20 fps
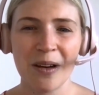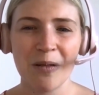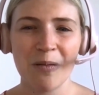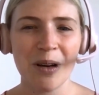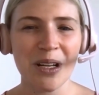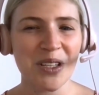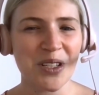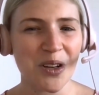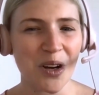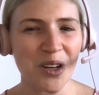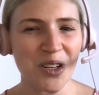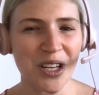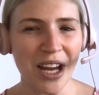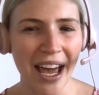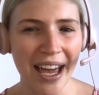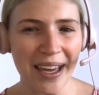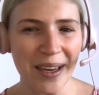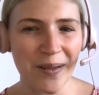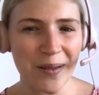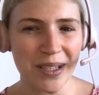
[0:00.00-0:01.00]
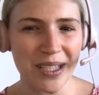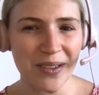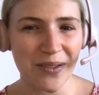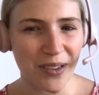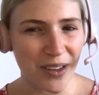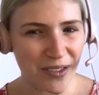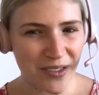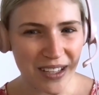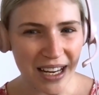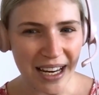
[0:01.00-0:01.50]
When Josh Haygood's
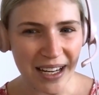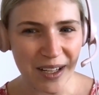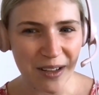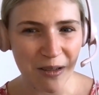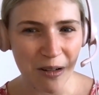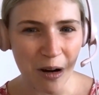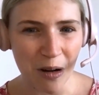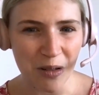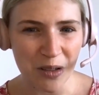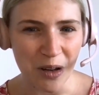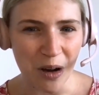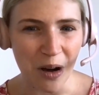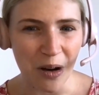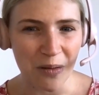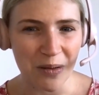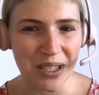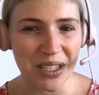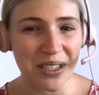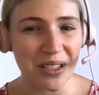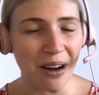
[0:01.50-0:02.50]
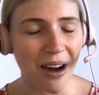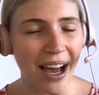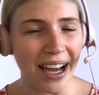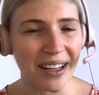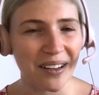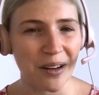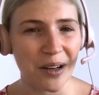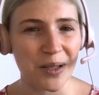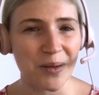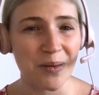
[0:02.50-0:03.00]
15-year-old dog was
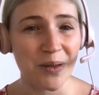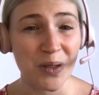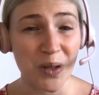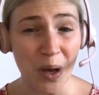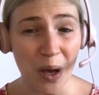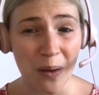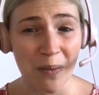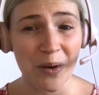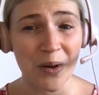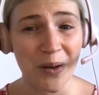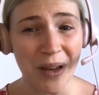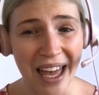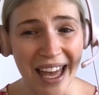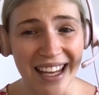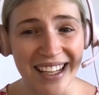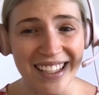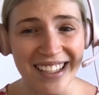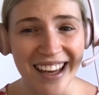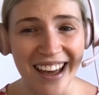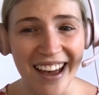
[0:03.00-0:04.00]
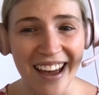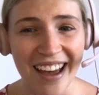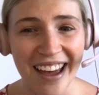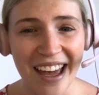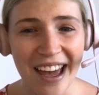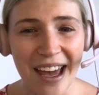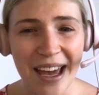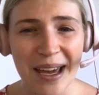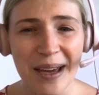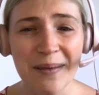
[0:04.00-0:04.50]
diagnosed with terminal cancer,
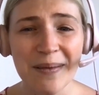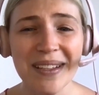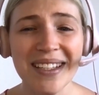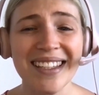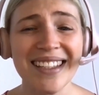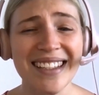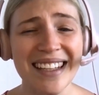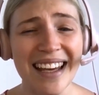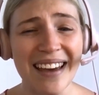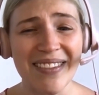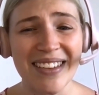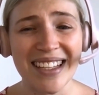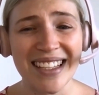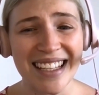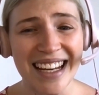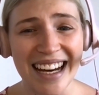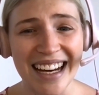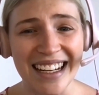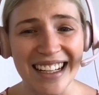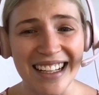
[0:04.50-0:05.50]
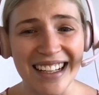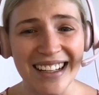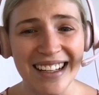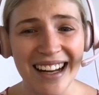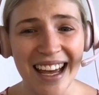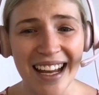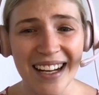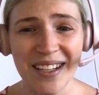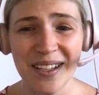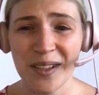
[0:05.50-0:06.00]
he was devastated
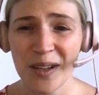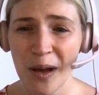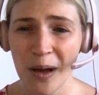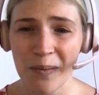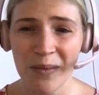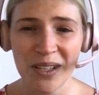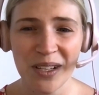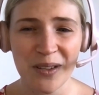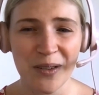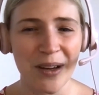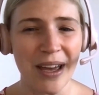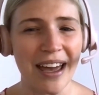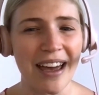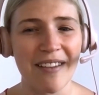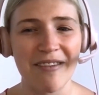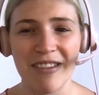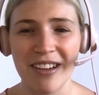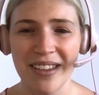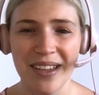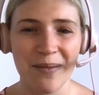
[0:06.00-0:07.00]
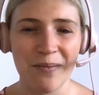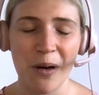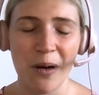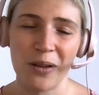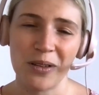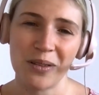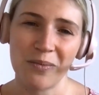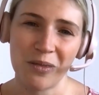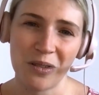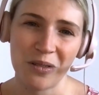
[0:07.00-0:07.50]
and determined to do everything
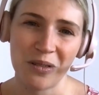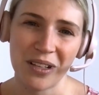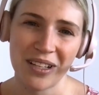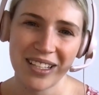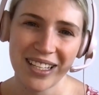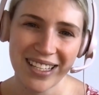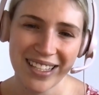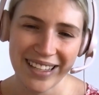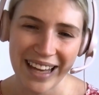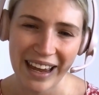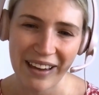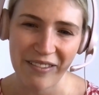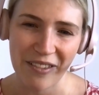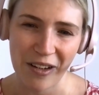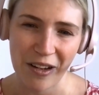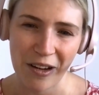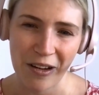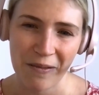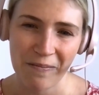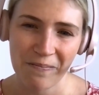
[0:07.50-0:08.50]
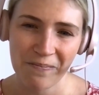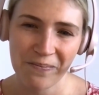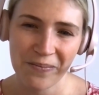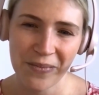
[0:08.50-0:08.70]
possible to save her.